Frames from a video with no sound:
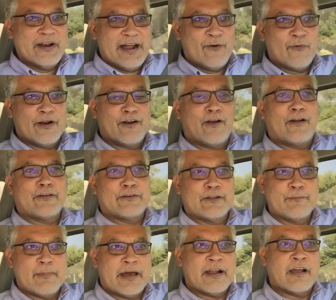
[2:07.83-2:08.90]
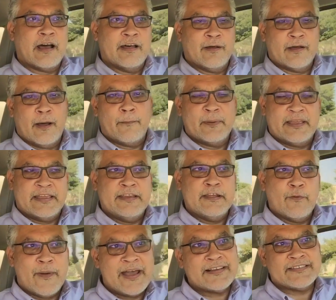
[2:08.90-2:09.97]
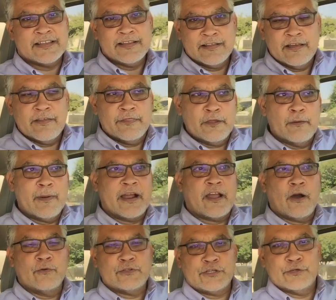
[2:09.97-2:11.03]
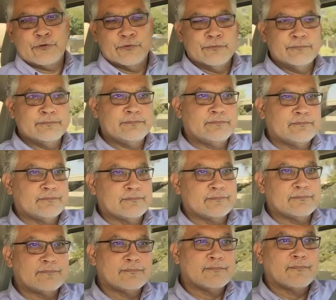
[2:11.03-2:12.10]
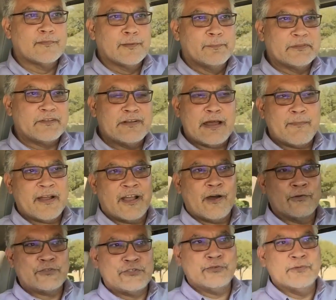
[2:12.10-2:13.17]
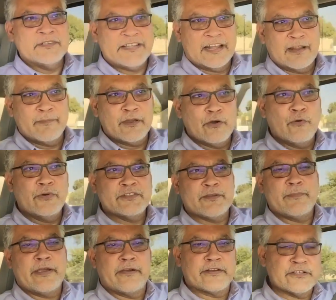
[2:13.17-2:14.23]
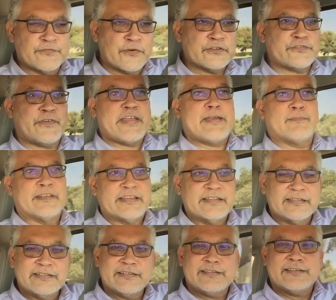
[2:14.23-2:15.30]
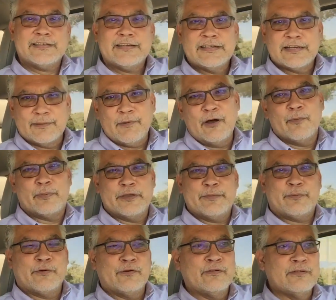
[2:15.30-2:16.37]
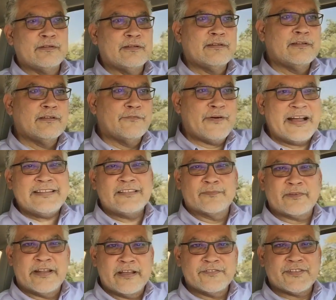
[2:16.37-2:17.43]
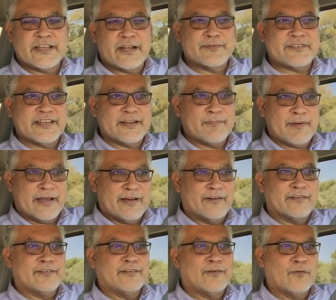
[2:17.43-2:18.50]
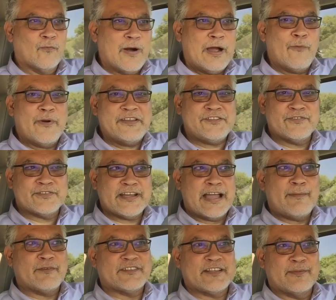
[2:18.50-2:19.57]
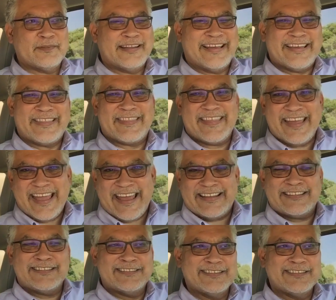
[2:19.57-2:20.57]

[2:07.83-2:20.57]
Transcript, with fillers: when I want an article about a, a, a bikini wax, they're my go-to. But they're not my go-to in telling me who is America's first family. Come on, people. Find something else to get upset about. Why waste your time on something like that?